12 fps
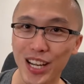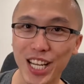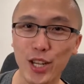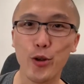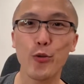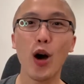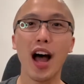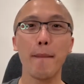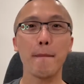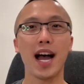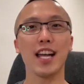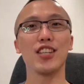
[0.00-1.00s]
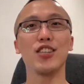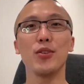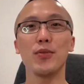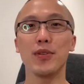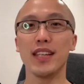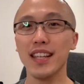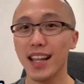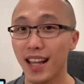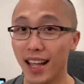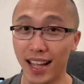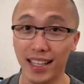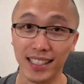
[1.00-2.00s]
D U Y by Duy
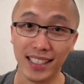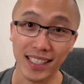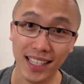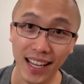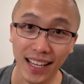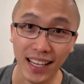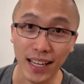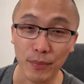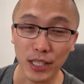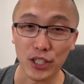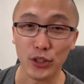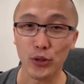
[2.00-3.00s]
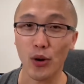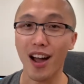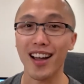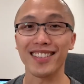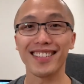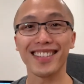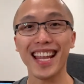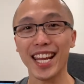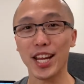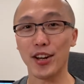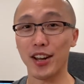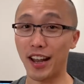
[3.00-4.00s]
and today I'm gonna draw a
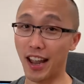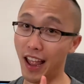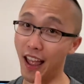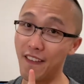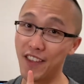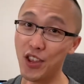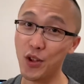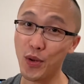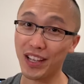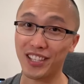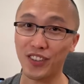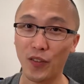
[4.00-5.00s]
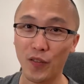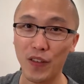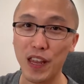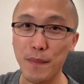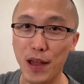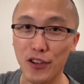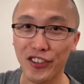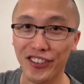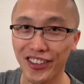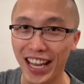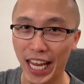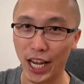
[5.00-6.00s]
singer, a US female
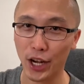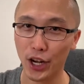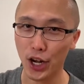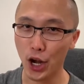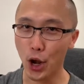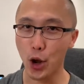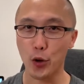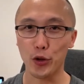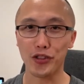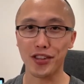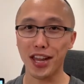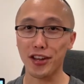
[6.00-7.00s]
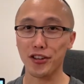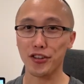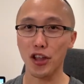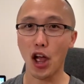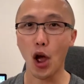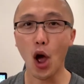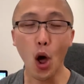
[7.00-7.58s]
singer who sings a song